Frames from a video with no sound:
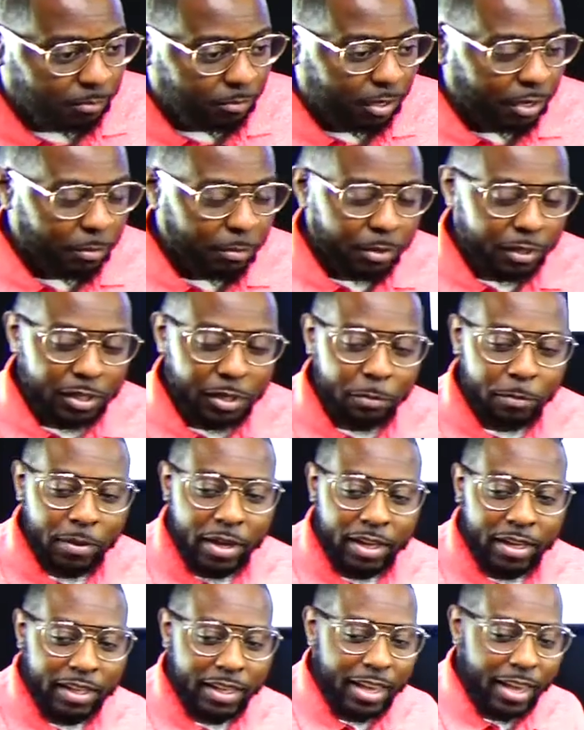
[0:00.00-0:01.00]
Remember
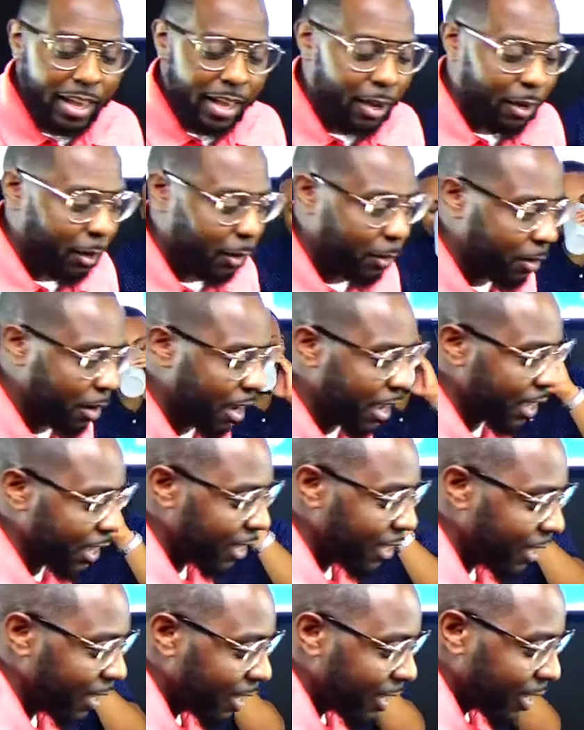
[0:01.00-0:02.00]
Gamaliel,
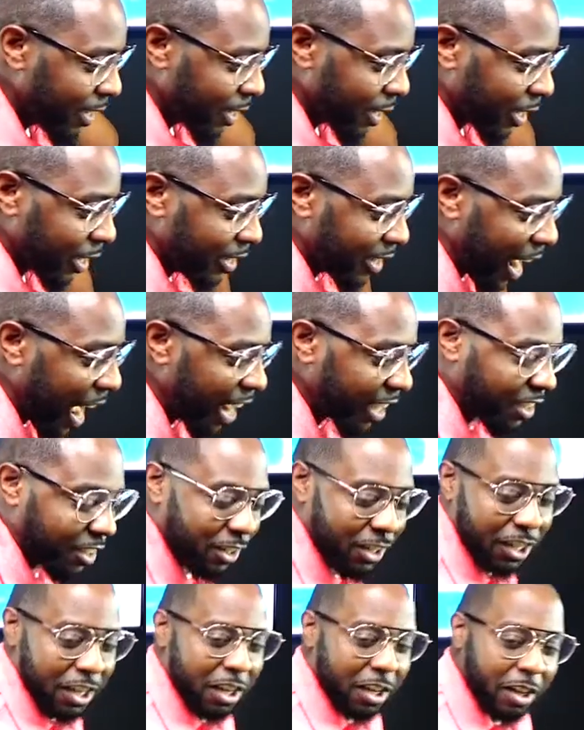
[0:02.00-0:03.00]
right?
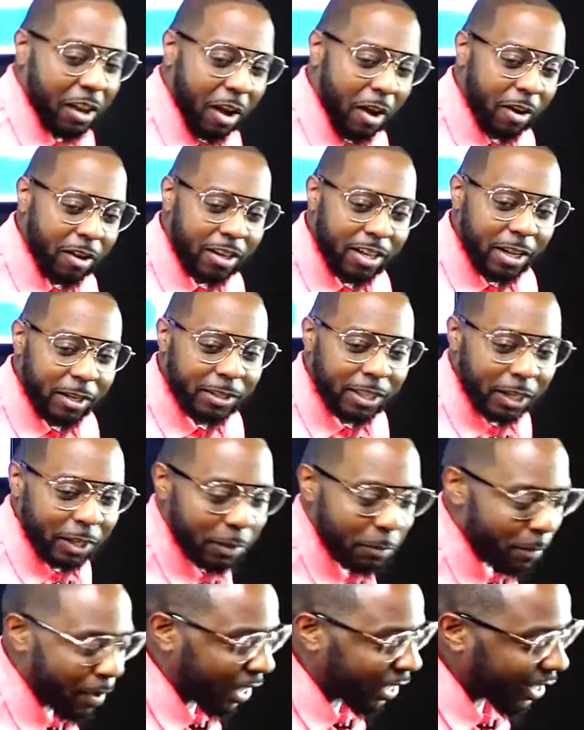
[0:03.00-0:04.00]
Doctor of the law. You know what I'm saying?
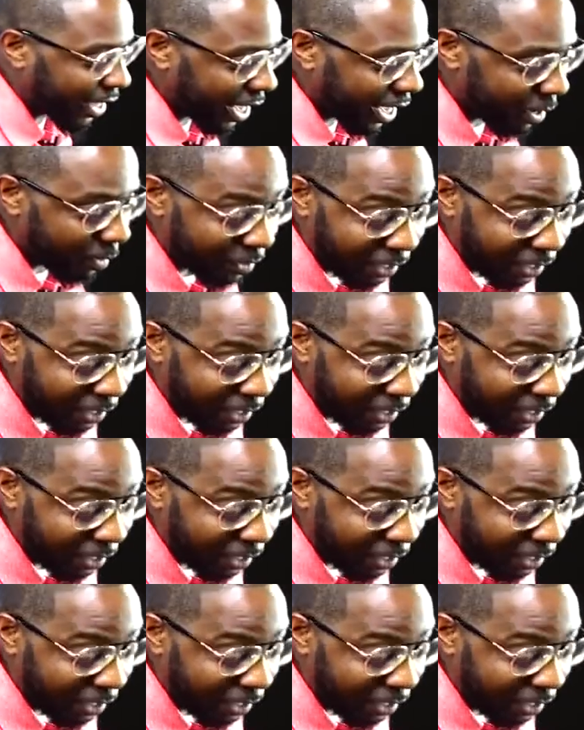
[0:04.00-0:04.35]
Gamaliel,